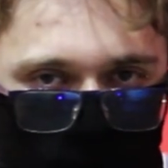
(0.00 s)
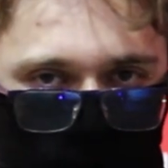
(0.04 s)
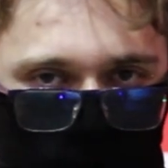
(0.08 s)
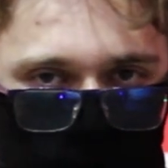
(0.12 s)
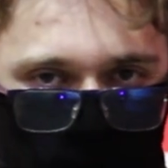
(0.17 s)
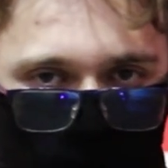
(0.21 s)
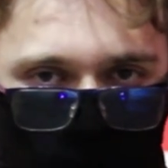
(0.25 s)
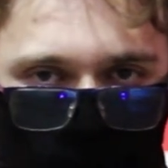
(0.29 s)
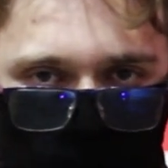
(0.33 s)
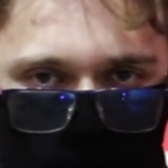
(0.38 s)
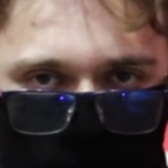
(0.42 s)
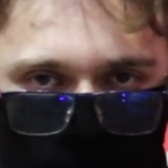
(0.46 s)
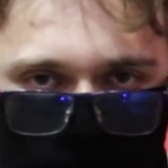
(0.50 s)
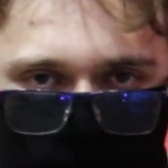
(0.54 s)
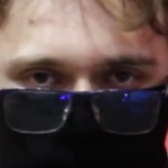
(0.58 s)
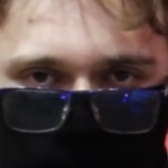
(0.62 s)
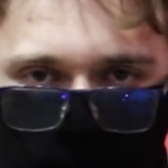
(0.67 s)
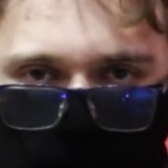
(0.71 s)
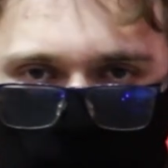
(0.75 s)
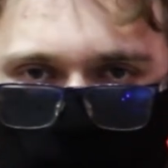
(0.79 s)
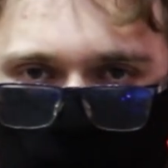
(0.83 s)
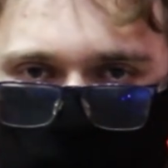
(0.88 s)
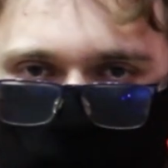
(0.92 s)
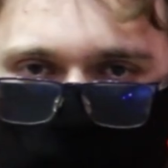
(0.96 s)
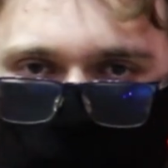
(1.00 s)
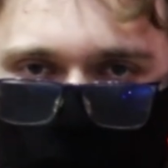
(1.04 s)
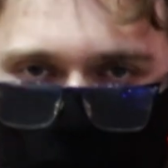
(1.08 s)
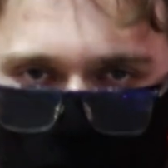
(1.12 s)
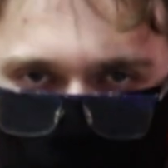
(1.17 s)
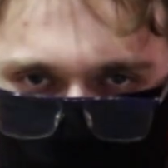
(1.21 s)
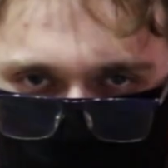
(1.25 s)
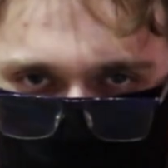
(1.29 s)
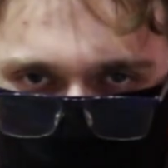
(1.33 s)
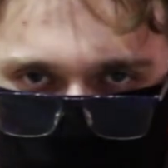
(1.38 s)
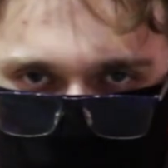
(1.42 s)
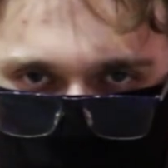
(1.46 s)
the result of different
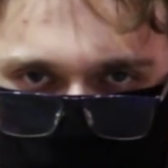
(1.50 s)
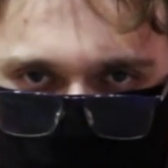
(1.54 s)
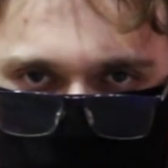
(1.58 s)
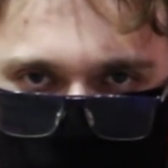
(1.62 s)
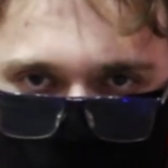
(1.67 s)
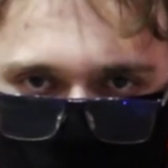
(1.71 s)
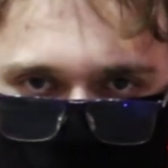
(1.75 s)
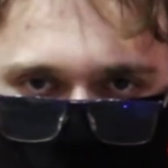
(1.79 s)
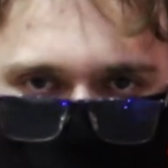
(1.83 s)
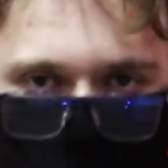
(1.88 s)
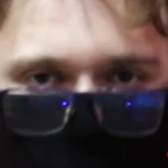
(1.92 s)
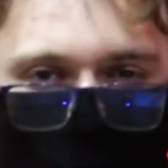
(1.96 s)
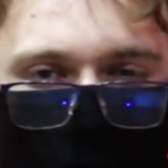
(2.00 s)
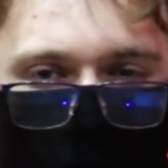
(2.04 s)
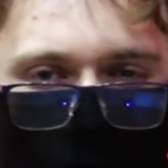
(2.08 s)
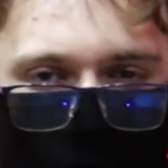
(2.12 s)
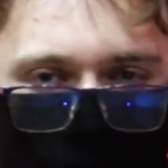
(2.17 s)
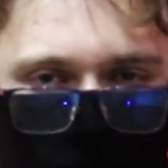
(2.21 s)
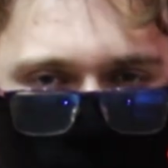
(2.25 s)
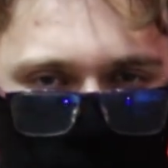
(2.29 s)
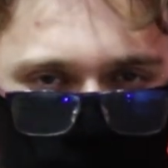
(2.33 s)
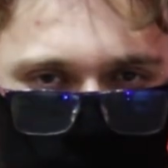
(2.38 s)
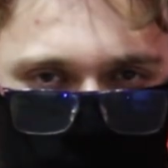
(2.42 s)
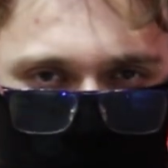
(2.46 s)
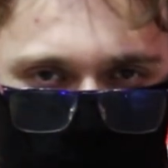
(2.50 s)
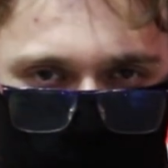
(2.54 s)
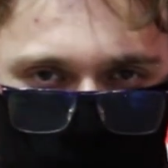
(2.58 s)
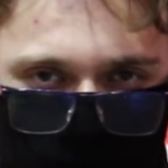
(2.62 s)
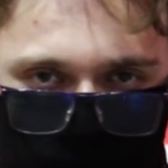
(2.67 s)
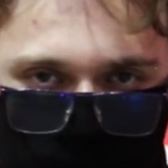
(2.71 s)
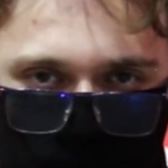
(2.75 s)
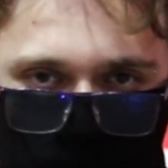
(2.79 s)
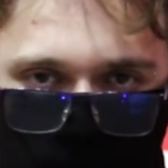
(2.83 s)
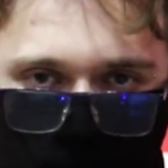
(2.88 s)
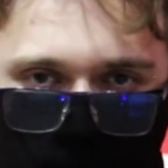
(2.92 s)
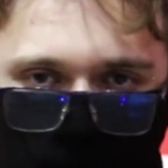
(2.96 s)
programs that were all
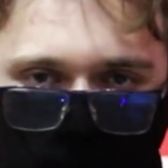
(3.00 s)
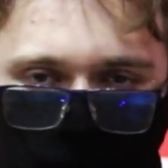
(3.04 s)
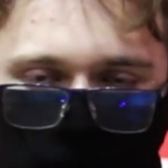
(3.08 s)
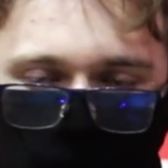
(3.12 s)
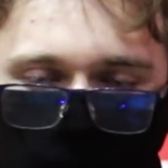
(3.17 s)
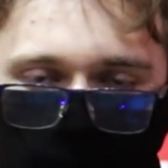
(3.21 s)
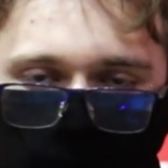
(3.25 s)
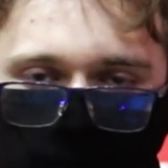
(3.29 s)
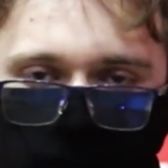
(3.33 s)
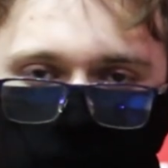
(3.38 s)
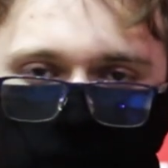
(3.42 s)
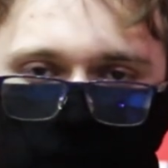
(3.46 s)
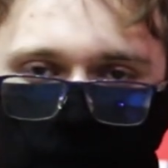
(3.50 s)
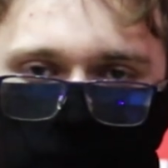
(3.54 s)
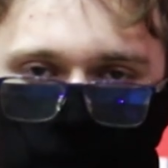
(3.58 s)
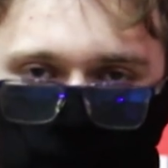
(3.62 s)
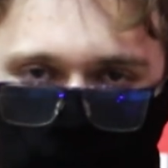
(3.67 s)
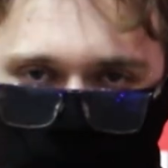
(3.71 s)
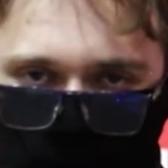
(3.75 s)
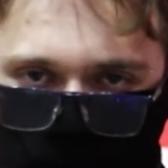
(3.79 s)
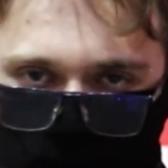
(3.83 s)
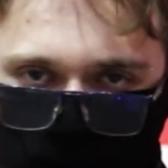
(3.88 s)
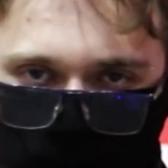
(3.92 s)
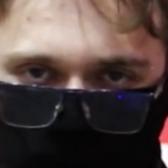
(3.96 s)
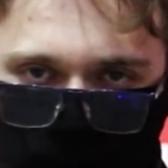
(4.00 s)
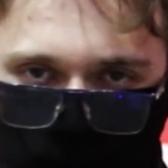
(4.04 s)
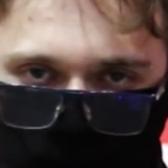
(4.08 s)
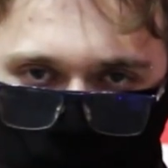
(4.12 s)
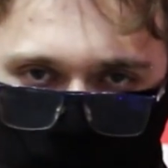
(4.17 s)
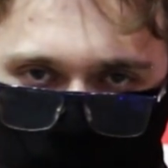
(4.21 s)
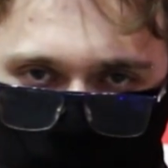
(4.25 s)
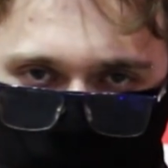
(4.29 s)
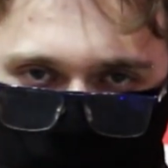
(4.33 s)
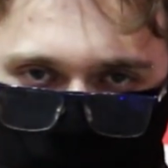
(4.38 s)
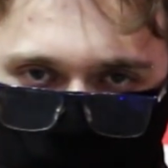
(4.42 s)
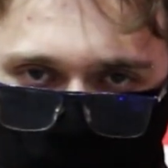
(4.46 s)
started in the 1975,